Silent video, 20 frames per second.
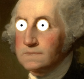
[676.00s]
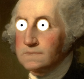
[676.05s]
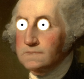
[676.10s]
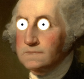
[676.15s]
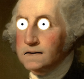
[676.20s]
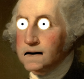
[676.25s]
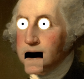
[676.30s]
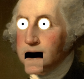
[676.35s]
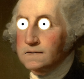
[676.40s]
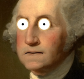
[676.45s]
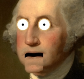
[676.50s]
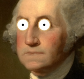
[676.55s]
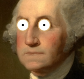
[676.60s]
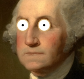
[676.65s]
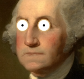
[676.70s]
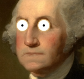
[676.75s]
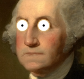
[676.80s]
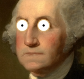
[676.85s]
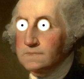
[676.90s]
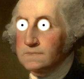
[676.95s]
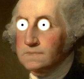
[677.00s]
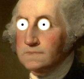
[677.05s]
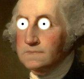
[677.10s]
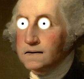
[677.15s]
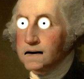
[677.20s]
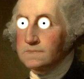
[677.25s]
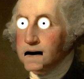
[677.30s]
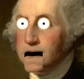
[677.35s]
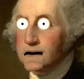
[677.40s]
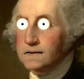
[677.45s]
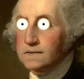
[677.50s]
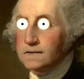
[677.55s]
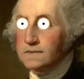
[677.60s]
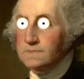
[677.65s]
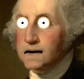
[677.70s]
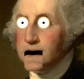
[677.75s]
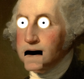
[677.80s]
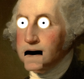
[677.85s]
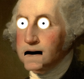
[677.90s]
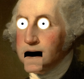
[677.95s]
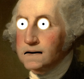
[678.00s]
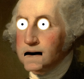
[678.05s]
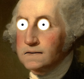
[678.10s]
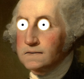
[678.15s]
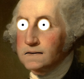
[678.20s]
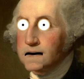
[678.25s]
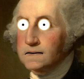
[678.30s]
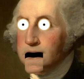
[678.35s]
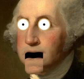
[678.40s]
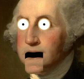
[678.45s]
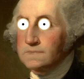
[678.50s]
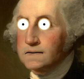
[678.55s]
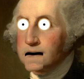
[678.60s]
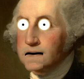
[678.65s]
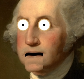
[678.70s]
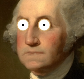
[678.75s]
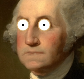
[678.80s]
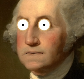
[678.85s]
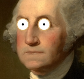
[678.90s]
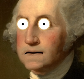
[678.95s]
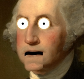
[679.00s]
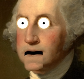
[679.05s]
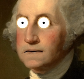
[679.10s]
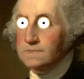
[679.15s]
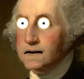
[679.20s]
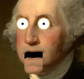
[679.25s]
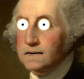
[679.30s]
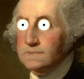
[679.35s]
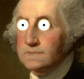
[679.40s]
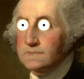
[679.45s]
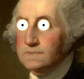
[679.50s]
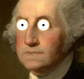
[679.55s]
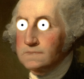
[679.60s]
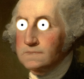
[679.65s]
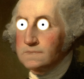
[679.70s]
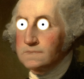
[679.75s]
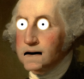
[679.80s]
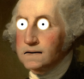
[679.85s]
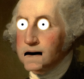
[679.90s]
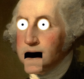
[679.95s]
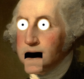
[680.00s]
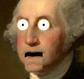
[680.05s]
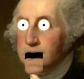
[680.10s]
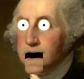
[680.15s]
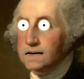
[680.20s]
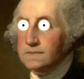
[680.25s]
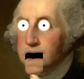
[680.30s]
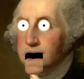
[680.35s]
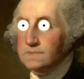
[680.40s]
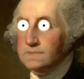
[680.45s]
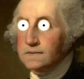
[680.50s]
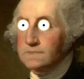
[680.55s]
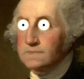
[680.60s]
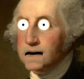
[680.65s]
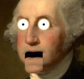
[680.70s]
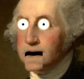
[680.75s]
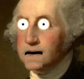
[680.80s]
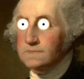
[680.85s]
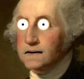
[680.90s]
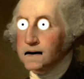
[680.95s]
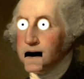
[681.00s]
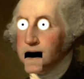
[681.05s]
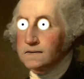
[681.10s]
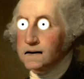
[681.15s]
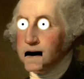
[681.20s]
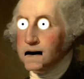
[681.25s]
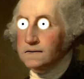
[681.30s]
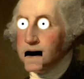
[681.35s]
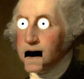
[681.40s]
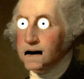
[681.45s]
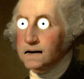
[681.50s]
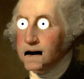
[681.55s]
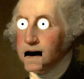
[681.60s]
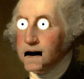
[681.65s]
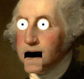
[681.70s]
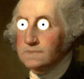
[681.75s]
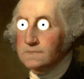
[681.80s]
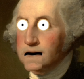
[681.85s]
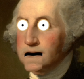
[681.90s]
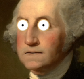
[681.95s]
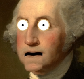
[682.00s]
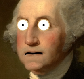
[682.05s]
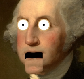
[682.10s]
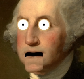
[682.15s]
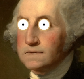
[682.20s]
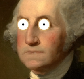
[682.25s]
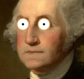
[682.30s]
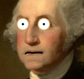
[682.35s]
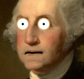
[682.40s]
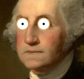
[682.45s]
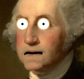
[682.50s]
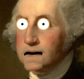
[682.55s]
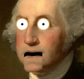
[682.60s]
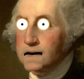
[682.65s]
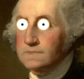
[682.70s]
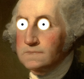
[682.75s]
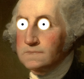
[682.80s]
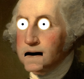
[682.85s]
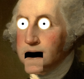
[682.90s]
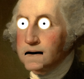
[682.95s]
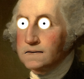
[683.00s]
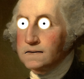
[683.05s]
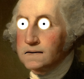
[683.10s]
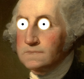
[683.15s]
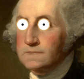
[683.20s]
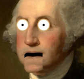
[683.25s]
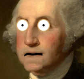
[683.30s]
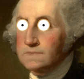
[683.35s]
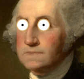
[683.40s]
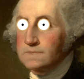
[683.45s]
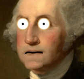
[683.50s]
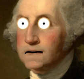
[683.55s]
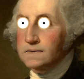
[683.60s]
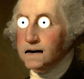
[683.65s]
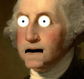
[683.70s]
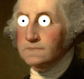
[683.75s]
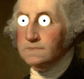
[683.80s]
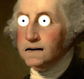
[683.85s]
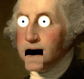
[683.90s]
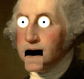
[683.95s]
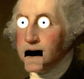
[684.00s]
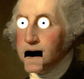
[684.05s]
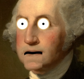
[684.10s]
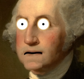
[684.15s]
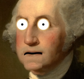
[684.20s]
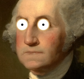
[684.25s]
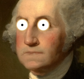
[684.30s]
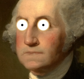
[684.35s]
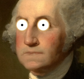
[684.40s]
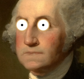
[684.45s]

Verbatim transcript: Second, the Constitution has also provided that the number of representatives shall not exceed one for every 30,000,